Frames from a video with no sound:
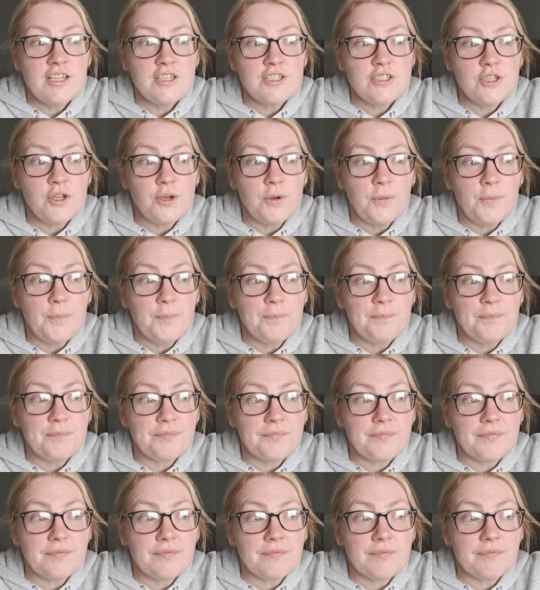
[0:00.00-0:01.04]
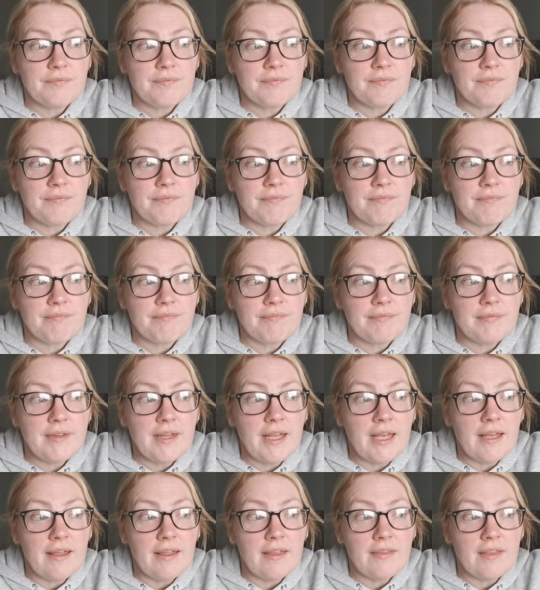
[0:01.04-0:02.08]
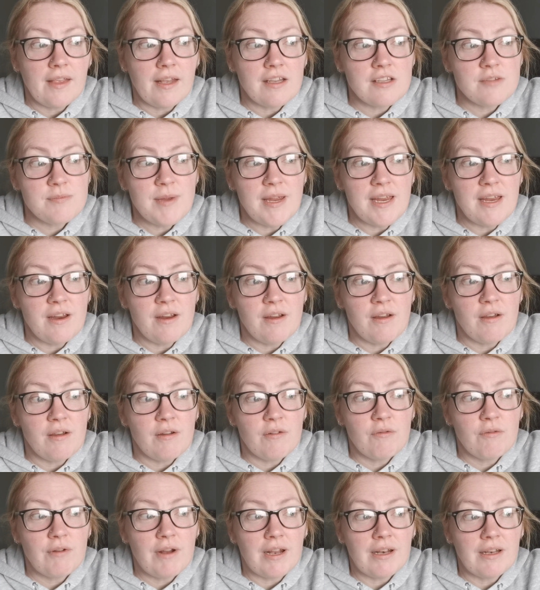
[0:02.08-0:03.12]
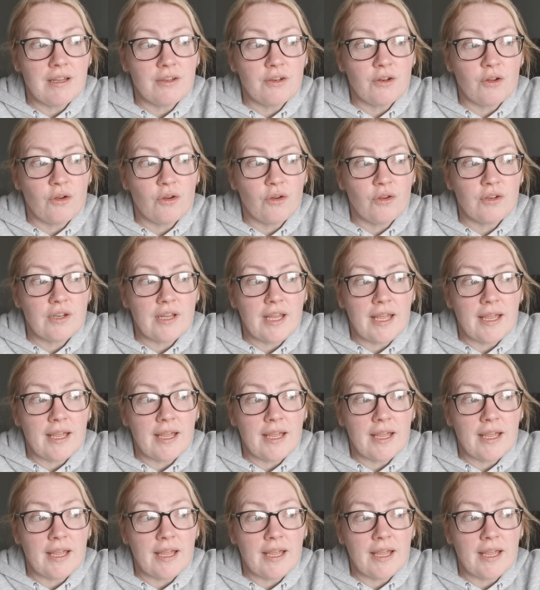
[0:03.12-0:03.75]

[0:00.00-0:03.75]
So yeah, that is me rattling on.